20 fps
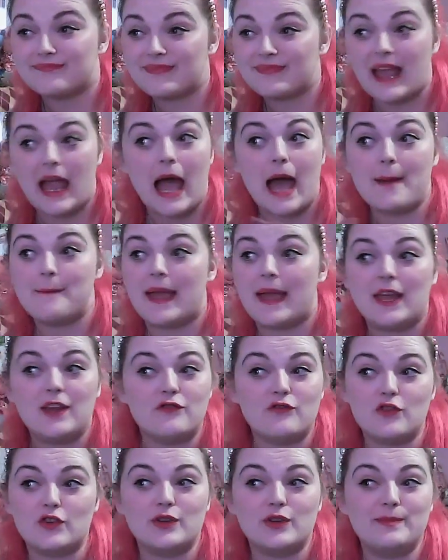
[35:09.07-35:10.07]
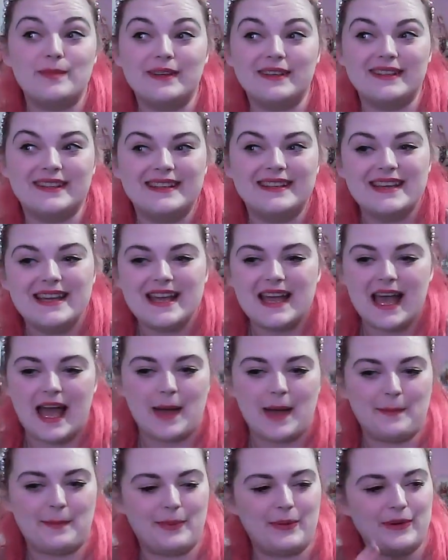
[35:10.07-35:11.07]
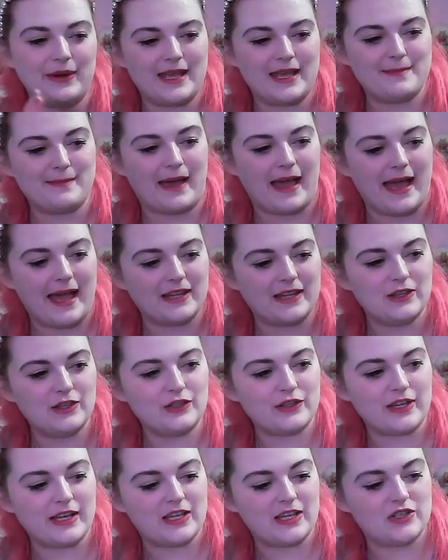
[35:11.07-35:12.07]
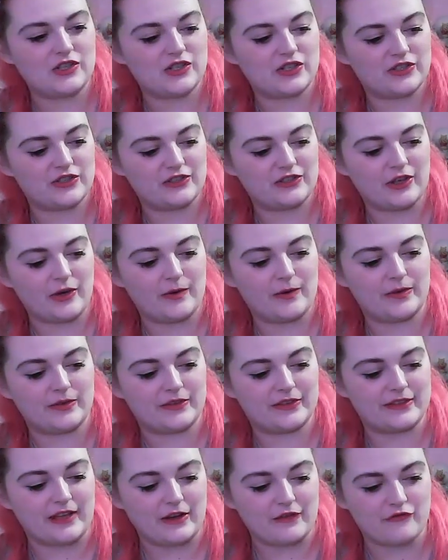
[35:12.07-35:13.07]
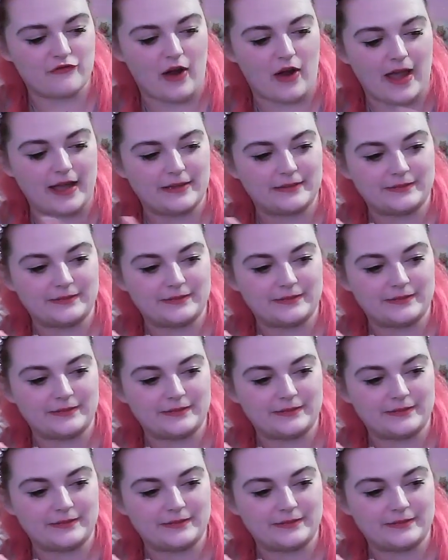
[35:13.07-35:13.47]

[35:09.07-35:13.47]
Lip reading: I made room. I put it in my hand luggage. So I was just like, right.